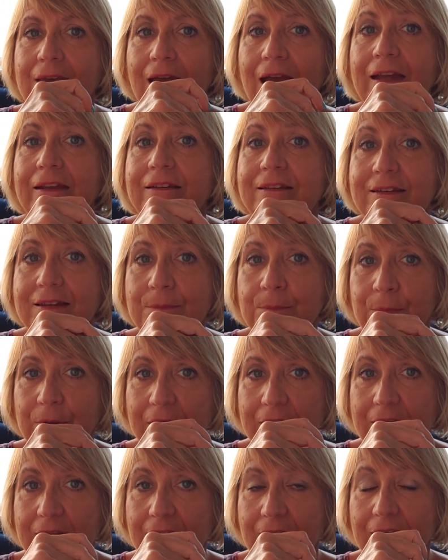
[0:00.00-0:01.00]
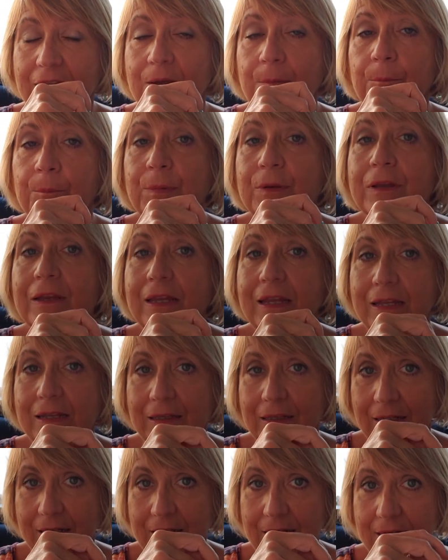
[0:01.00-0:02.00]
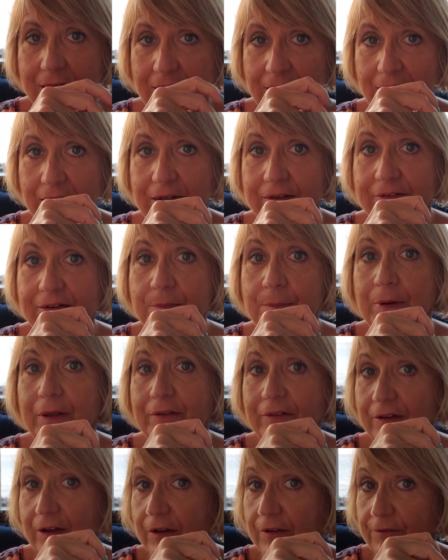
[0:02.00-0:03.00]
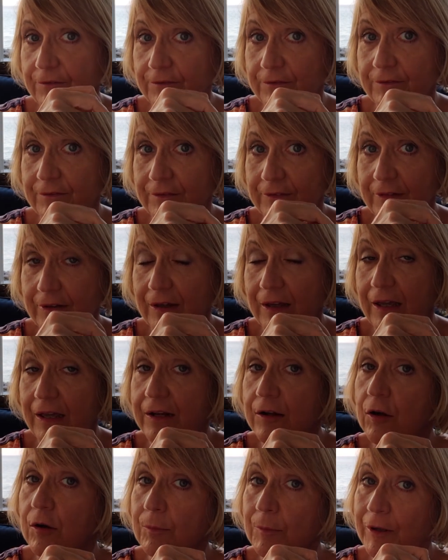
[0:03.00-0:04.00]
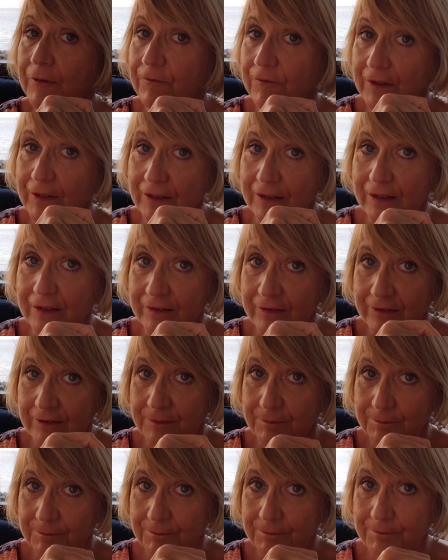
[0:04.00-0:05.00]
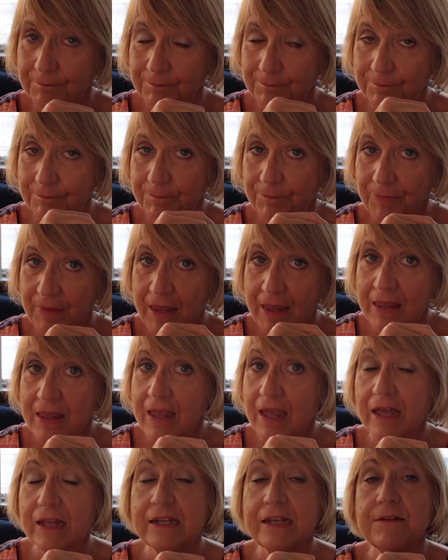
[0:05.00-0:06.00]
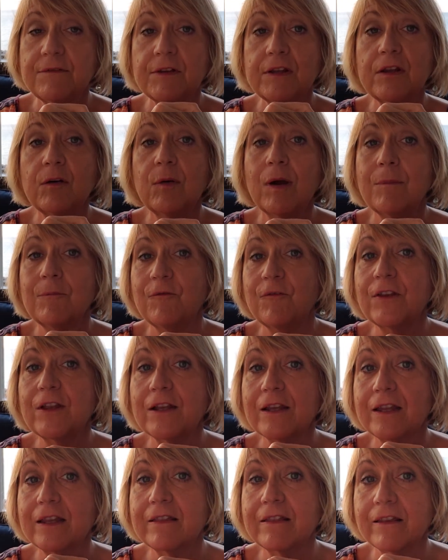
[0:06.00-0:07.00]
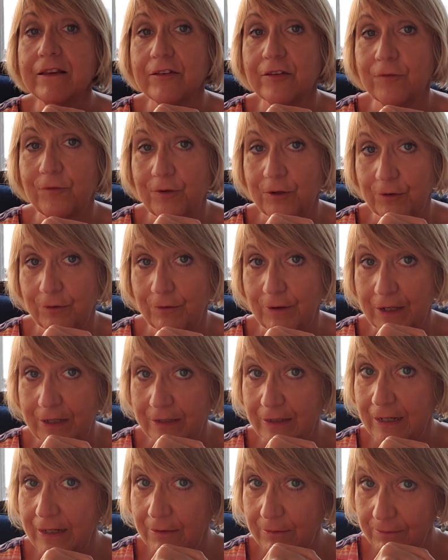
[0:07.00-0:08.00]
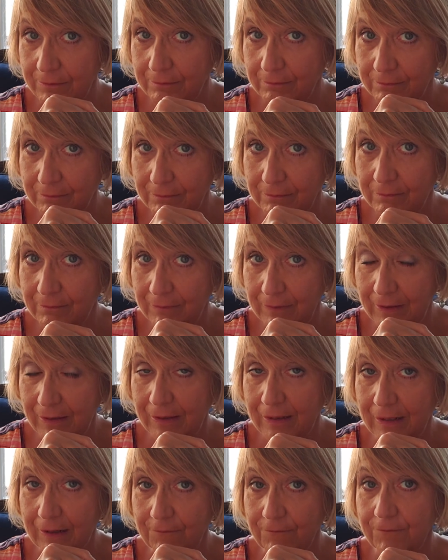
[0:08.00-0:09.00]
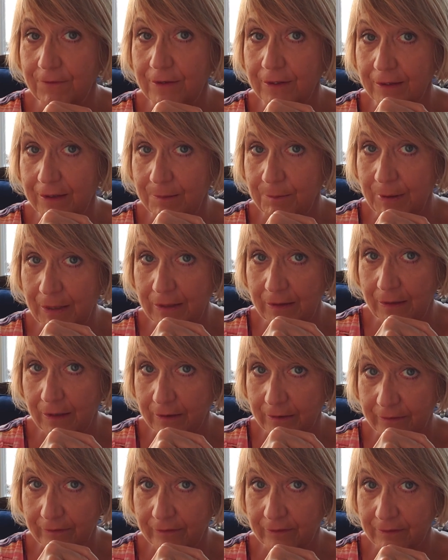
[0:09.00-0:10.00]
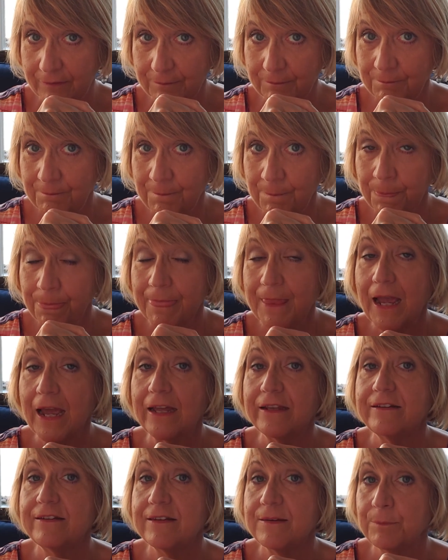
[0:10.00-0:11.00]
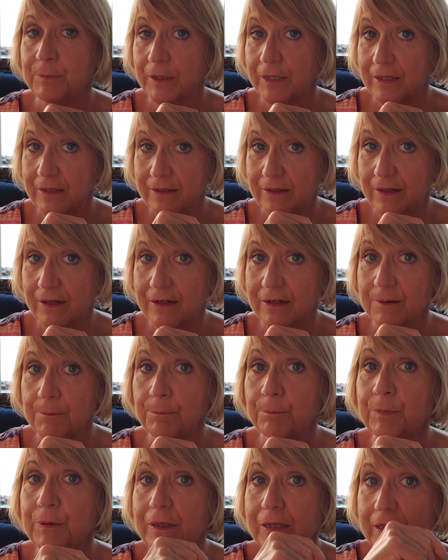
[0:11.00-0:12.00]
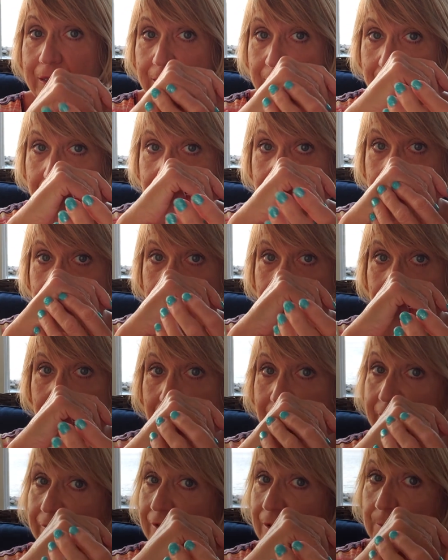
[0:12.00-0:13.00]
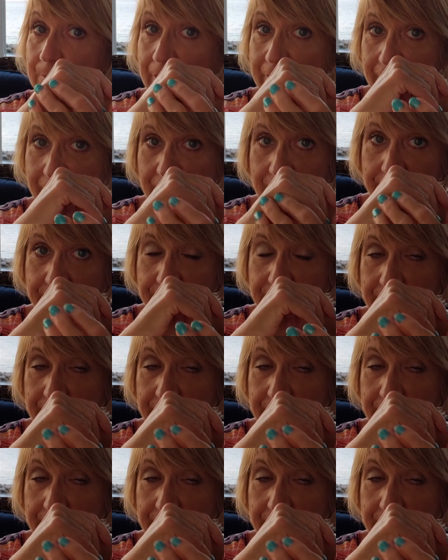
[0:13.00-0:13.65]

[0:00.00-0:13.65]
I deeply and completely accept myself and all my feelings. And even though I'm feeling this fear right now, and I feel it in my lungs, I deeply and completely accept myself